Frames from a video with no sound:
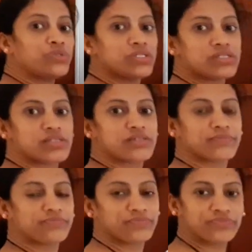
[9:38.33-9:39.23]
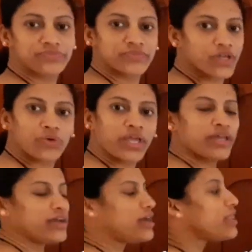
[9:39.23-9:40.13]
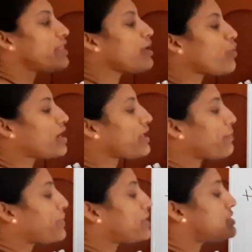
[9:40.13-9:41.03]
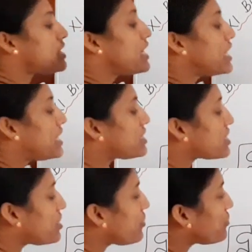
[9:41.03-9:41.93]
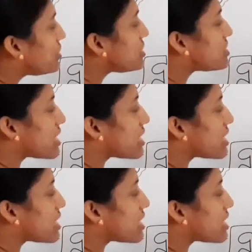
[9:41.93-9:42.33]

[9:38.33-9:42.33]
to this. Okay, then what happens? Instead of this